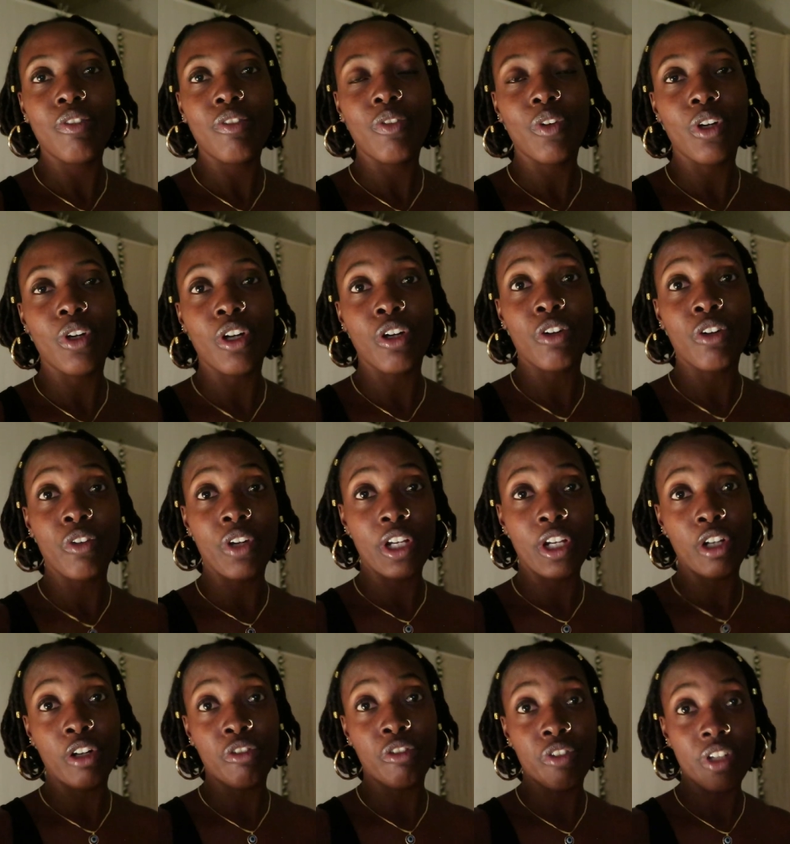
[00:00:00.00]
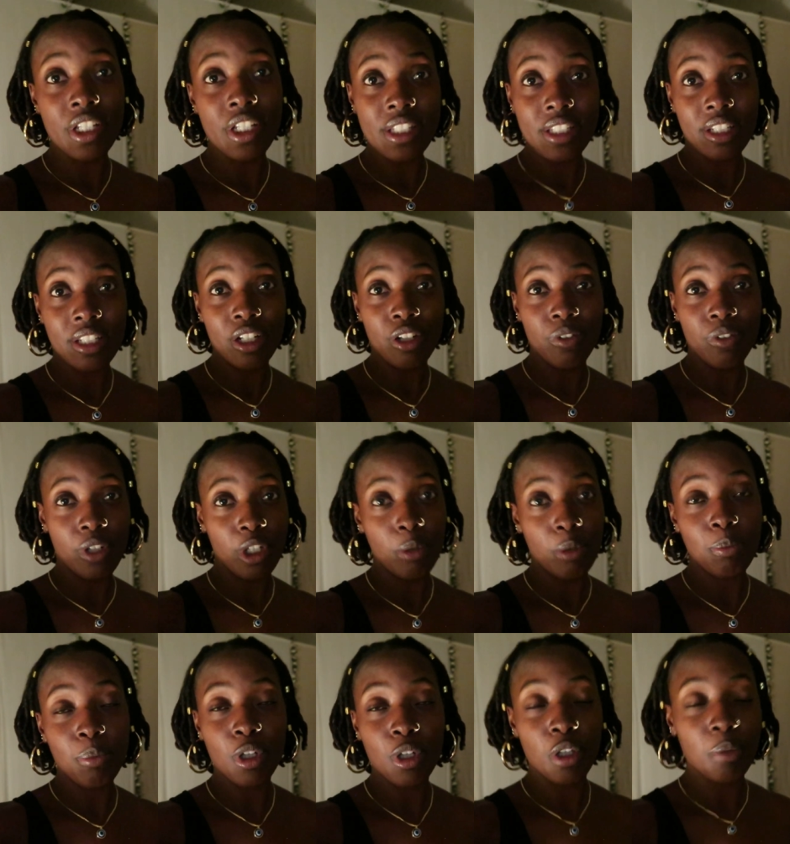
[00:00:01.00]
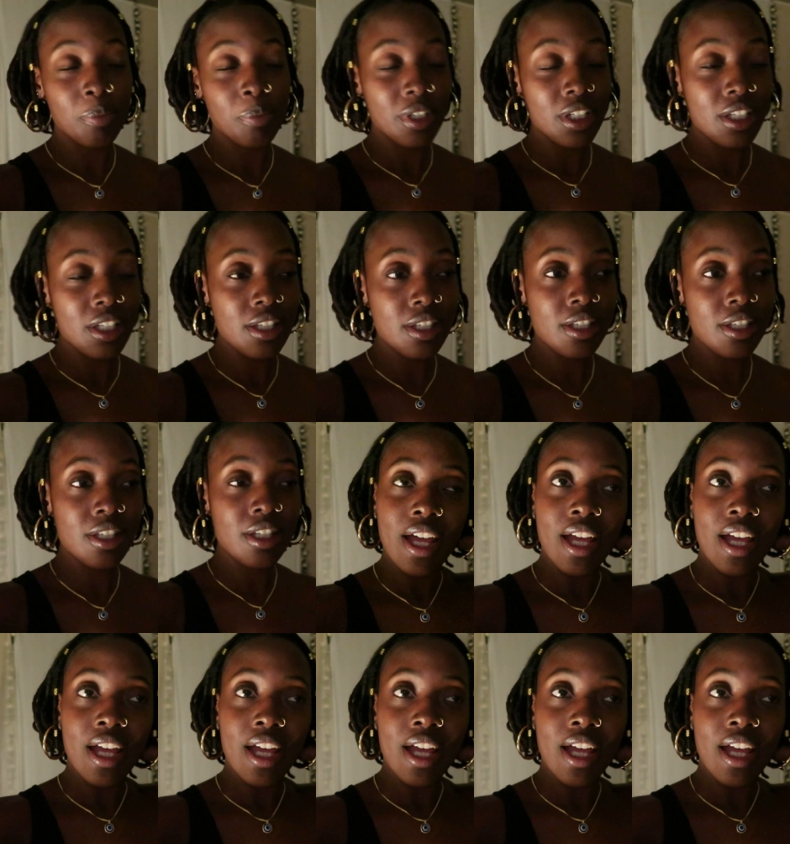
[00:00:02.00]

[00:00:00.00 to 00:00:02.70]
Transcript: for a greater reason, a greater purpose,